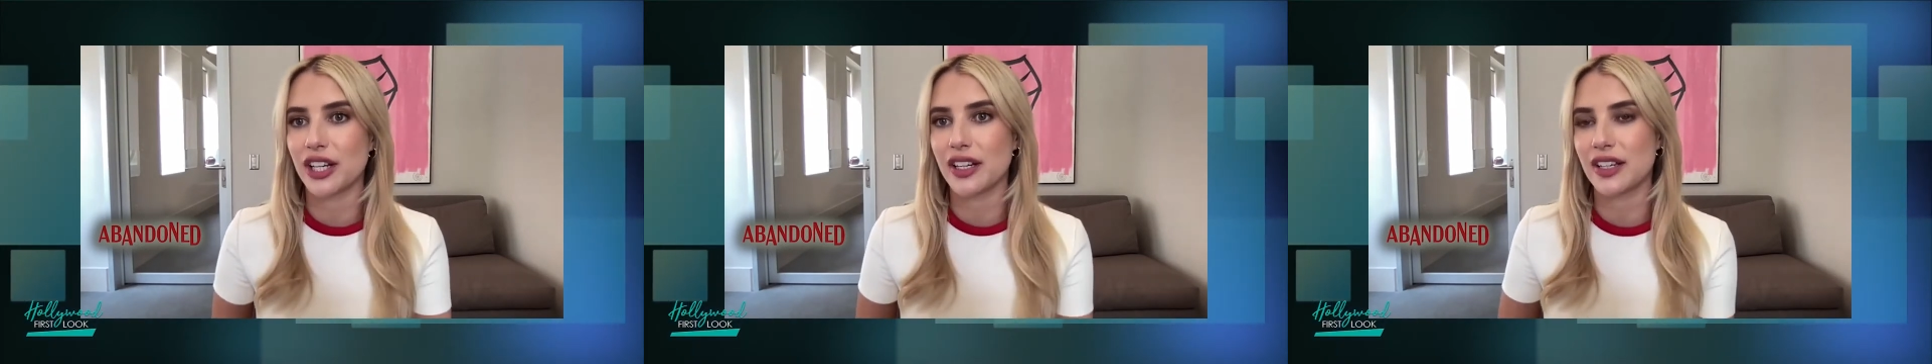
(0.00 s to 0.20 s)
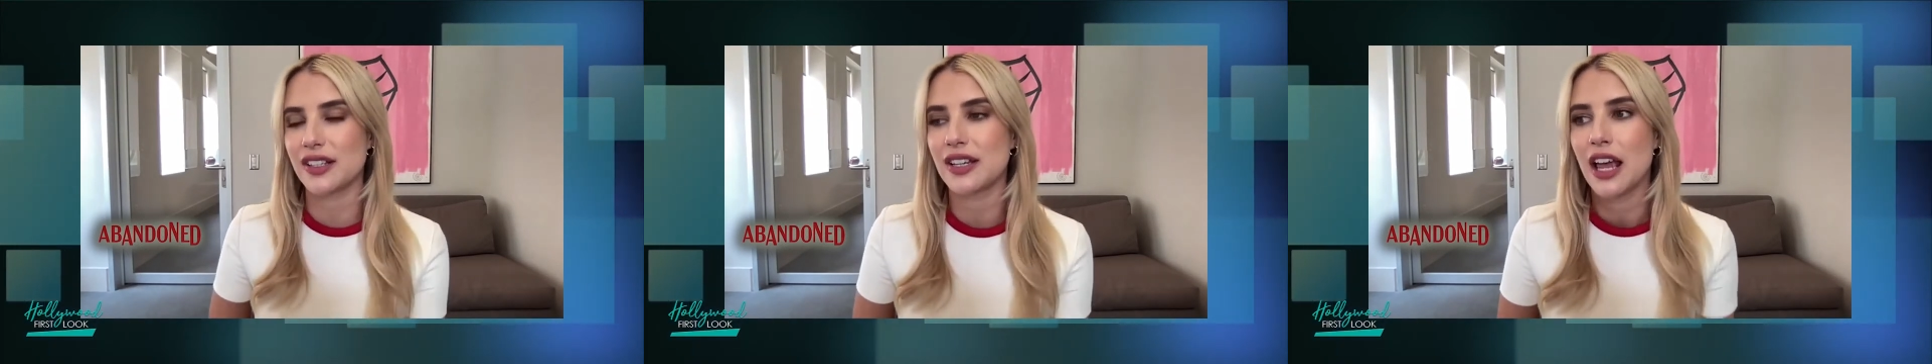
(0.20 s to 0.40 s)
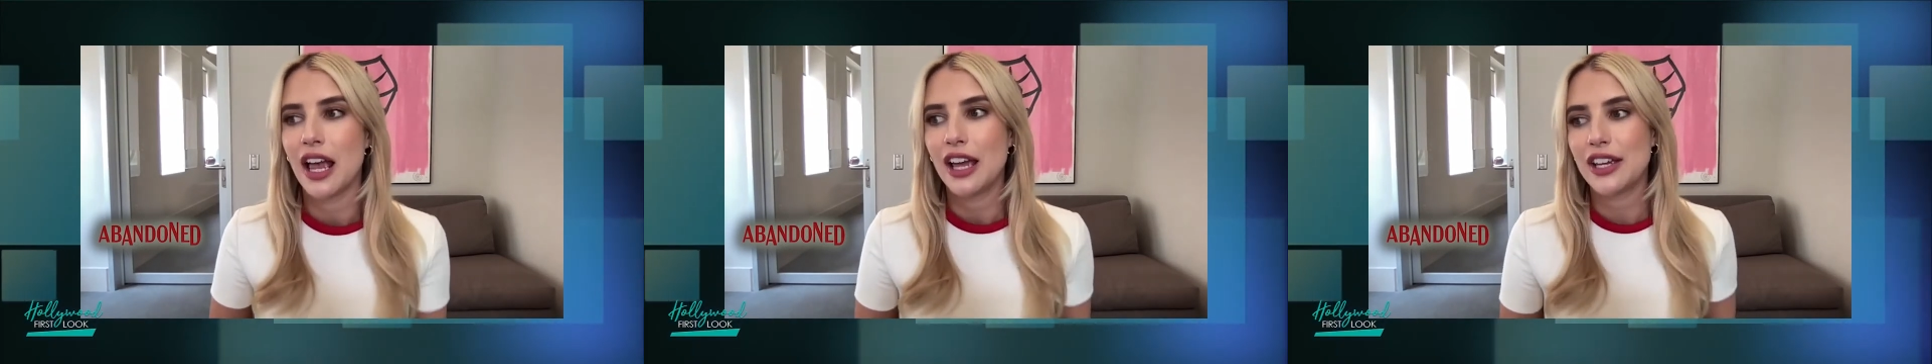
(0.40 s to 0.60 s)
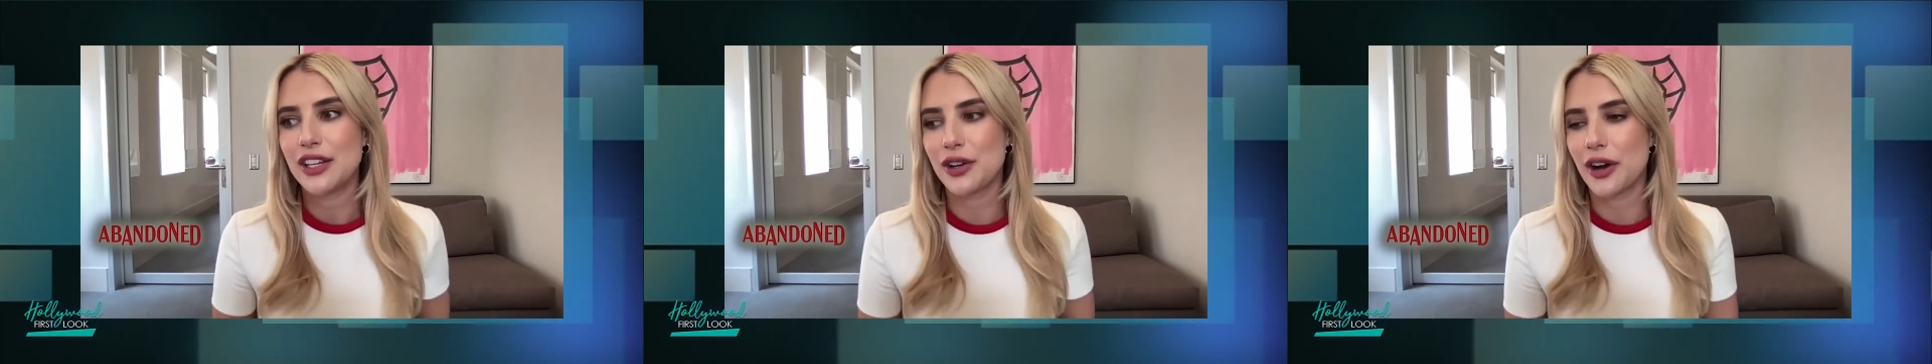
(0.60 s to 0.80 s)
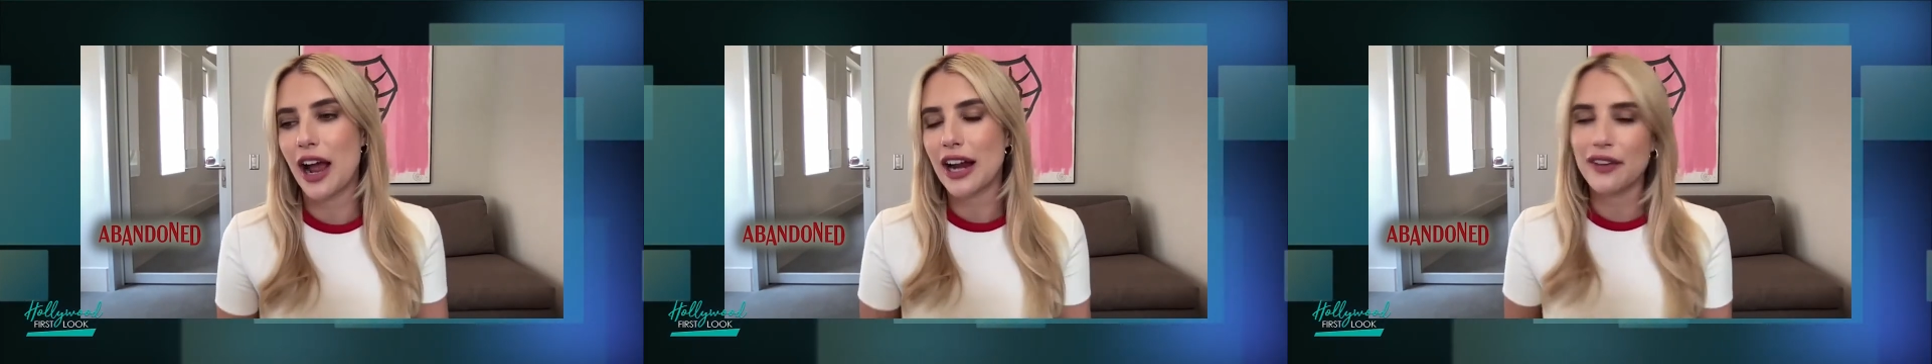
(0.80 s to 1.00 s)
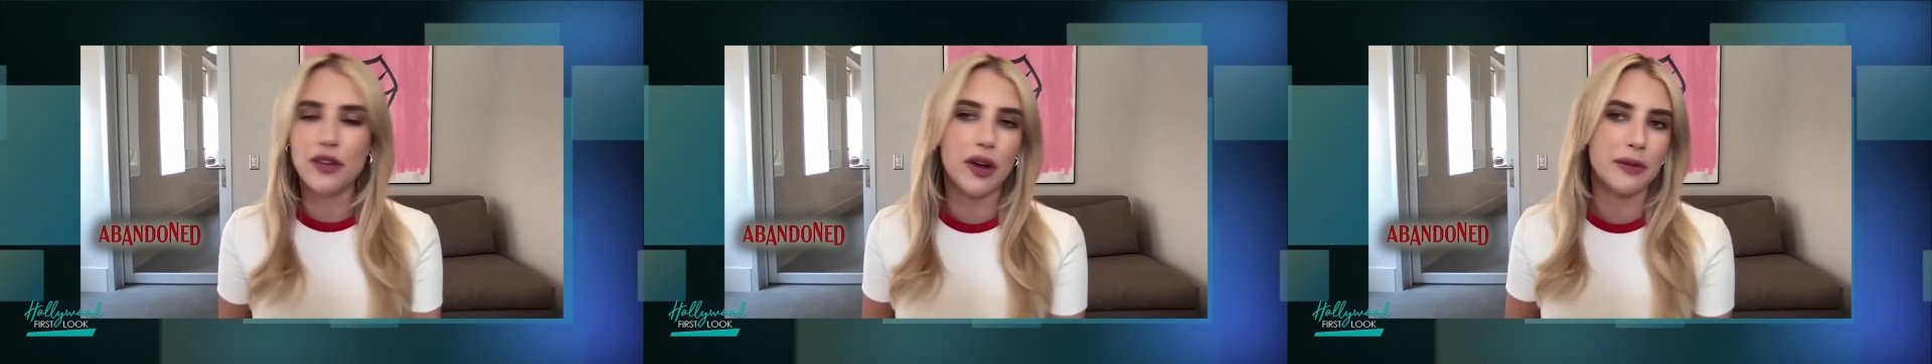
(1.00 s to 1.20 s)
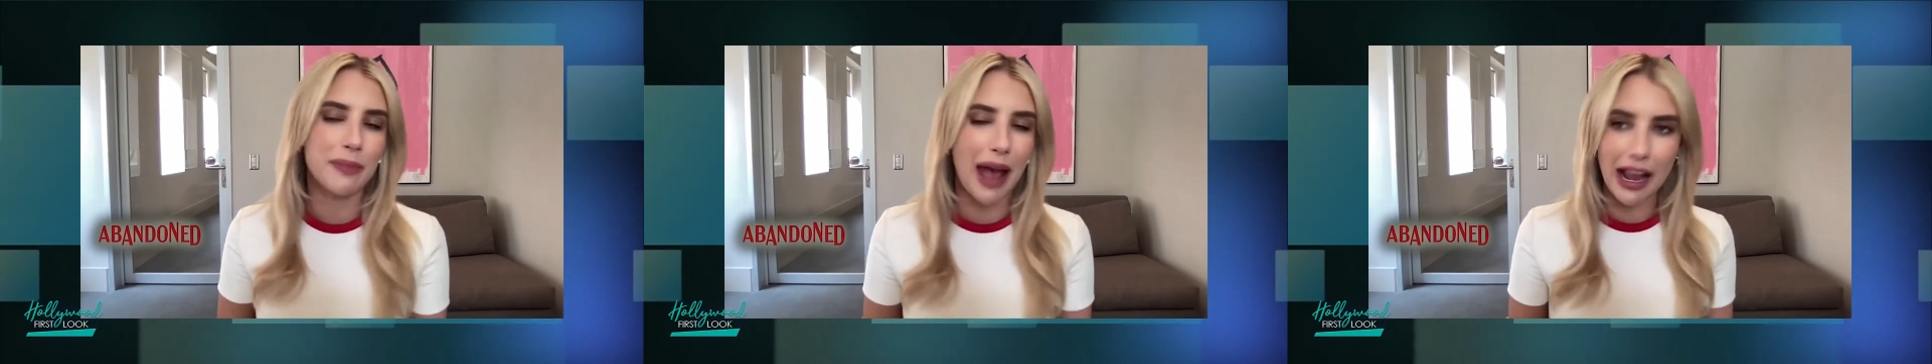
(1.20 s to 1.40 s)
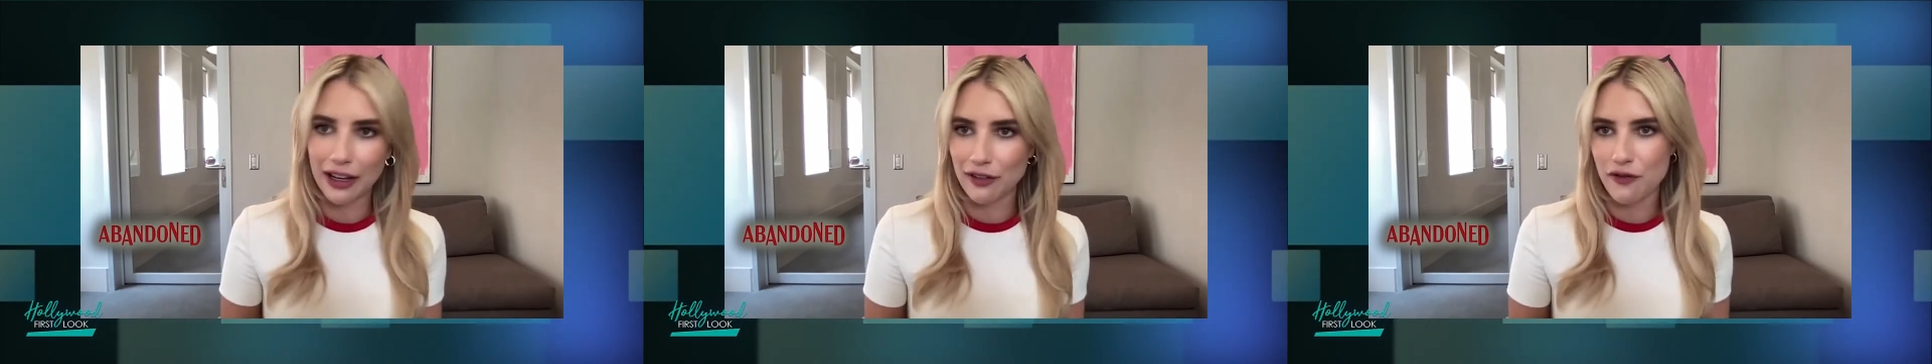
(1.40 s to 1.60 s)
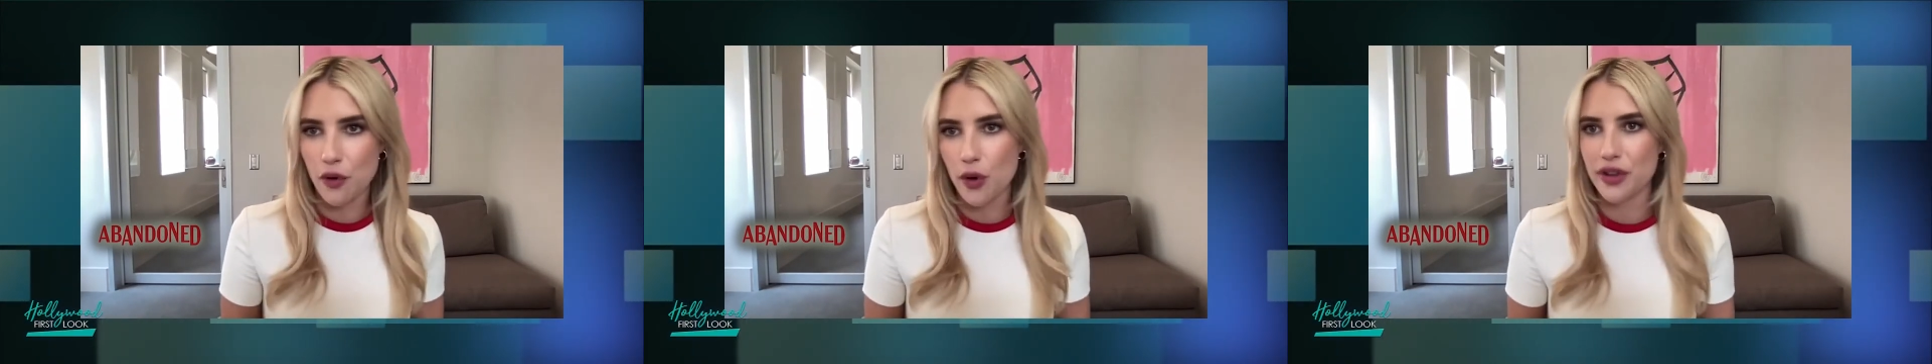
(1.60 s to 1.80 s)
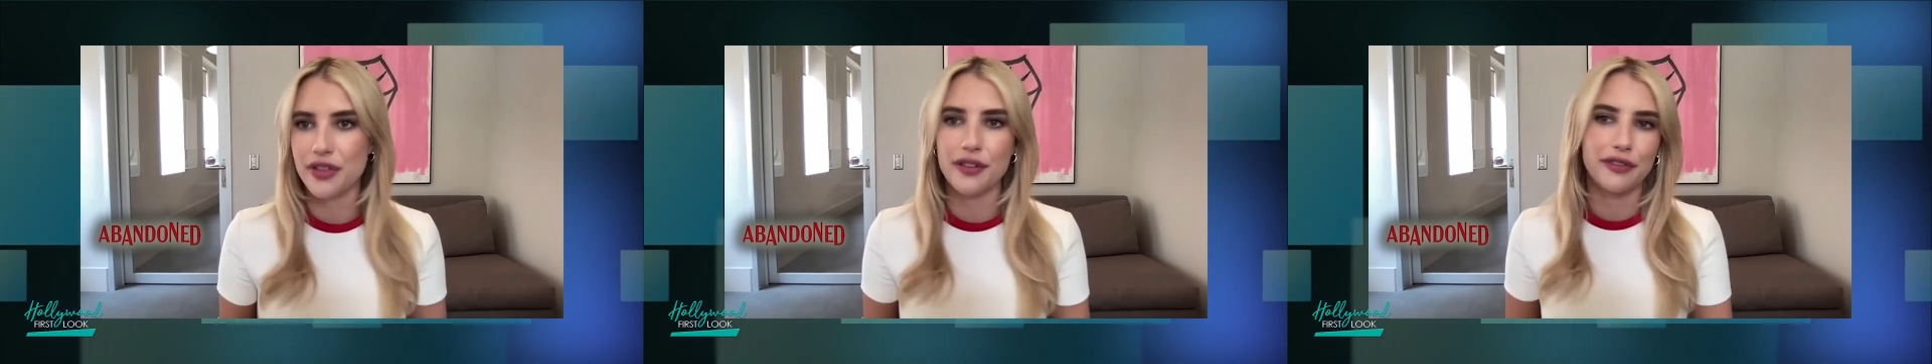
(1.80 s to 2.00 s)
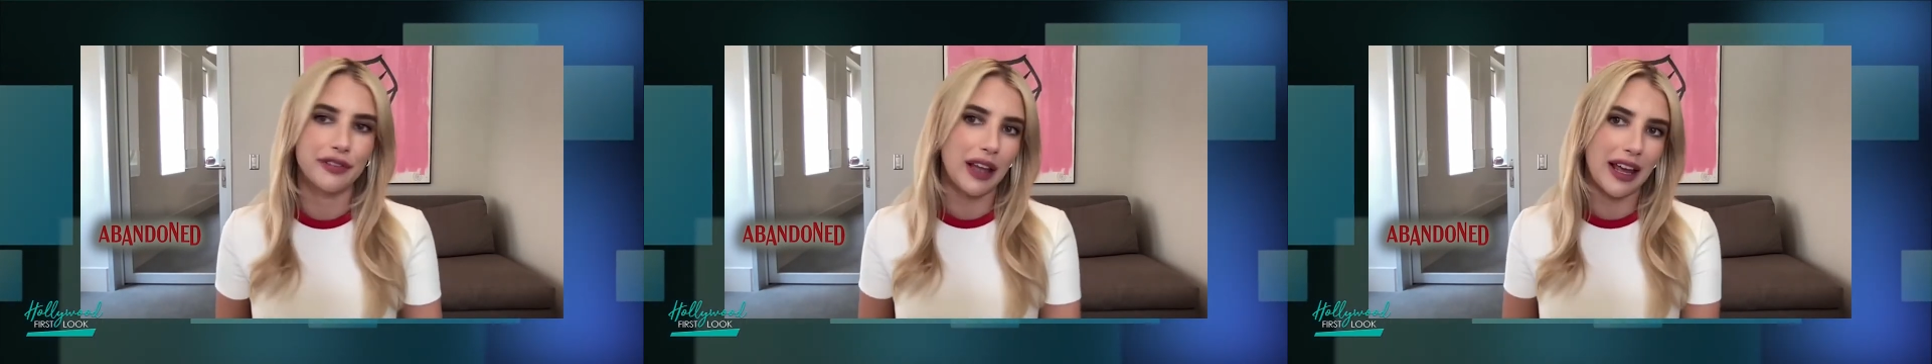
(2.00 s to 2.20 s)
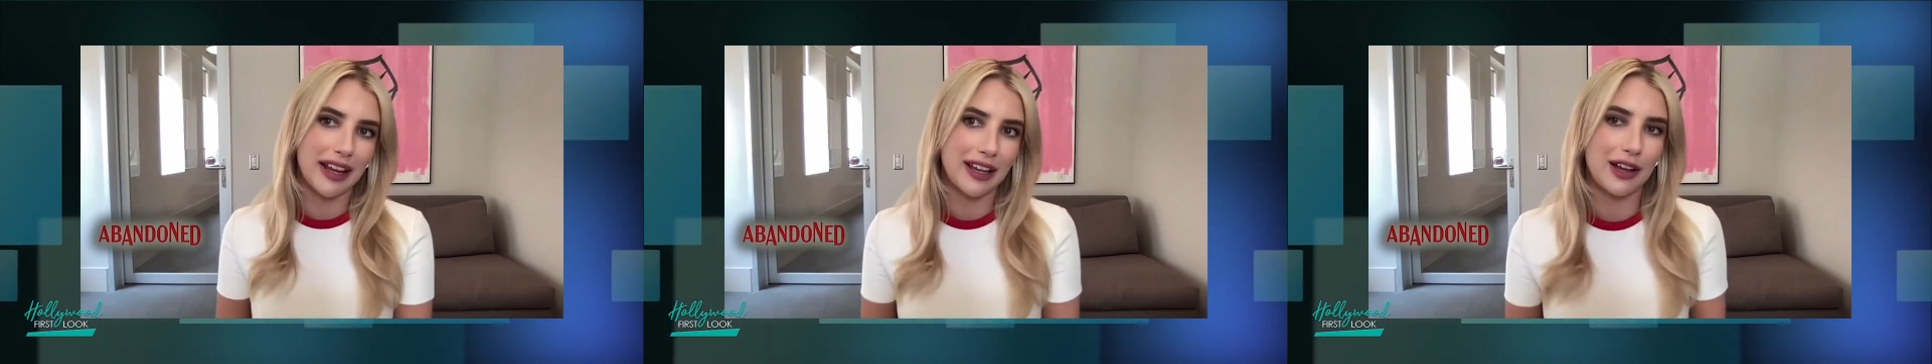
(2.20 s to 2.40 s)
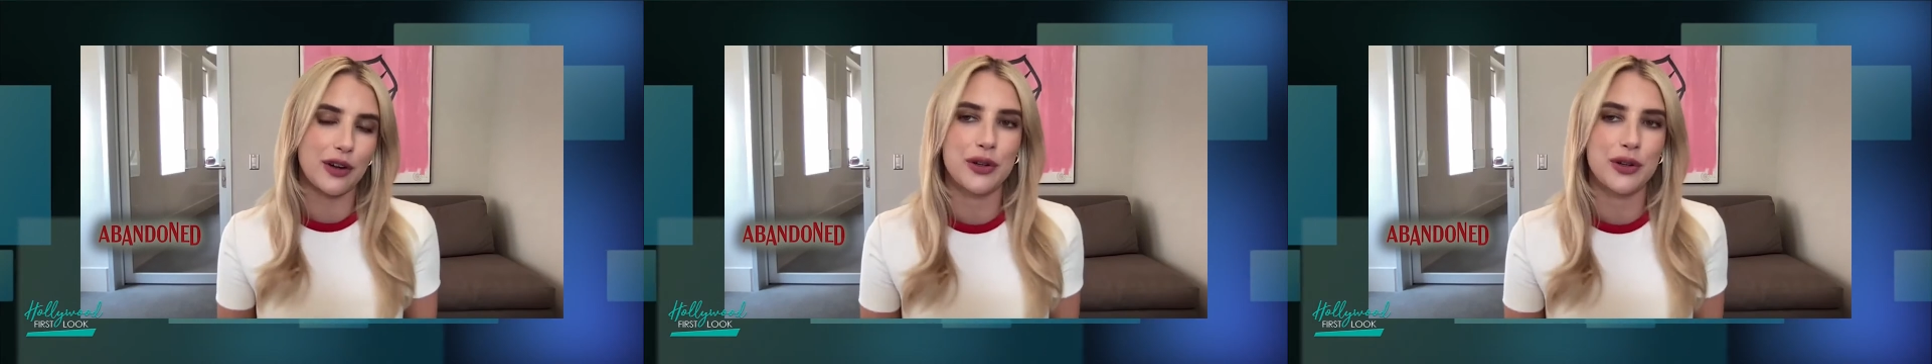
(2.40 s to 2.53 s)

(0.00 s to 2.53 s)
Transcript: is you're kind of going back and forth of like